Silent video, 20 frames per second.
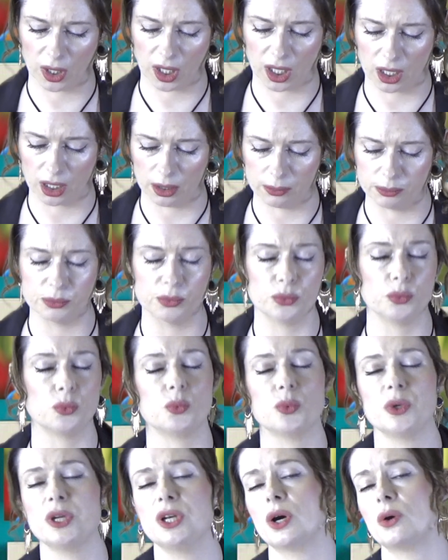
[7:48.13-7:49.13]
um,
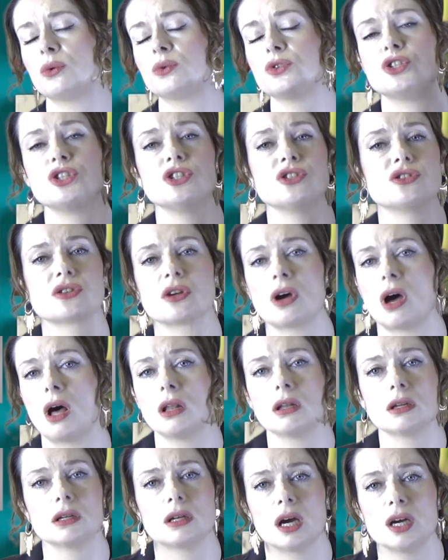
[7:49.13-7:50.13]
we know that she's a
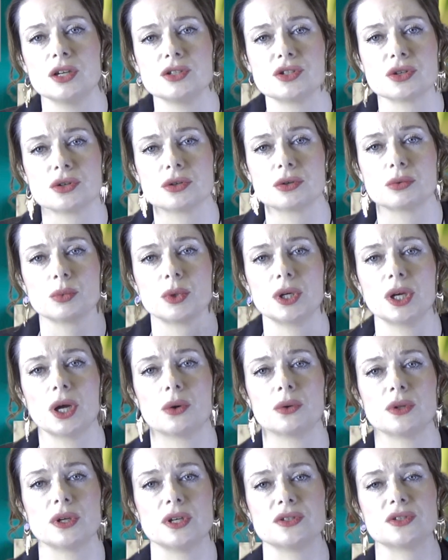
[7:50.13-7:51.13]
colonizer, we
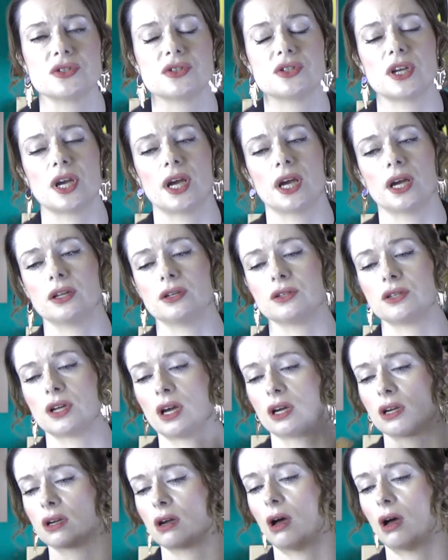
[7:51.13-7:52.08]
know this, and uh,